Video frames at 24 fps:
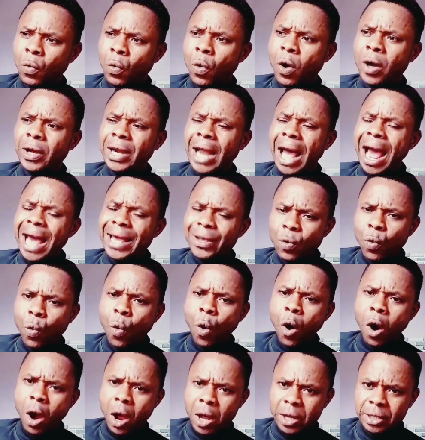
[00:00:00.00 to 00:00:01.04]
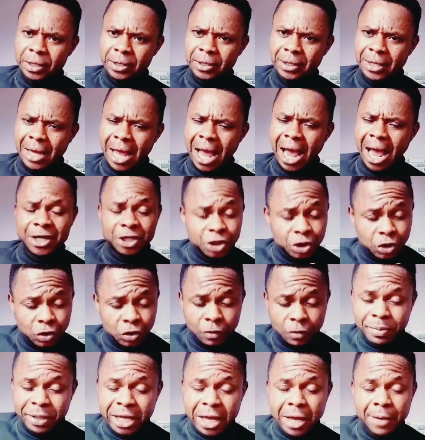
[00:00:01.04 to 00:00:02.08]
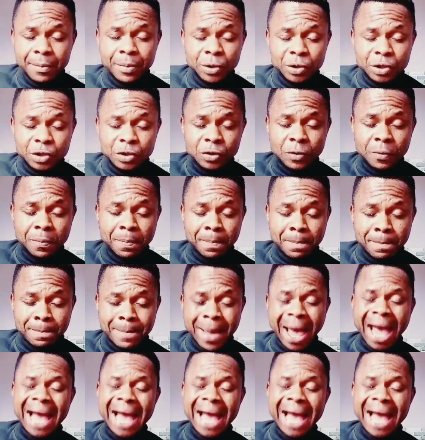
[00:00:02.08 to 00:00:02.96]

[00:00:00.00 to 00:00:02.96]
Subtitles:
what I want, I should be able to